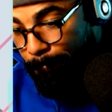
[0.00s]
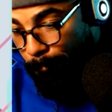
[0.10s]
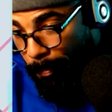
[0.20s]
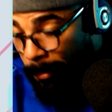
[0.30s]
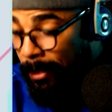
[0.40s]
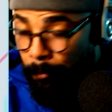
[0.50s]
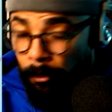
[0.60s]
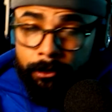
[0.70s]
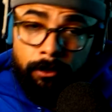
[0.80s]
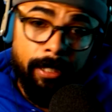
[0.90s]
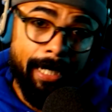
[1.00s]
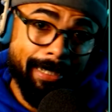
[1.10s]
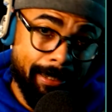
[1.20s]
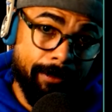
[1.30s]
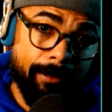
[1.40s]
Yet I'm also an
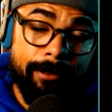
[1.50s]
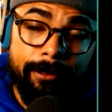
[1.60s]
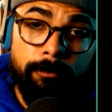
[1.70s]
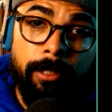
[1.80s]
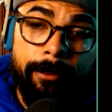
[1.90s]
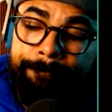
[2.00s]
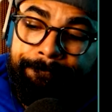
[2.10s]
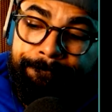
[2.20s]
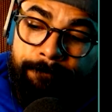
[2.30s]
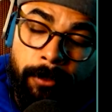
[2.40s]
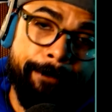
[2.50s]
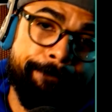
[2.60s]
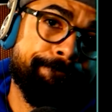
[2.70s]
idealist as well, right?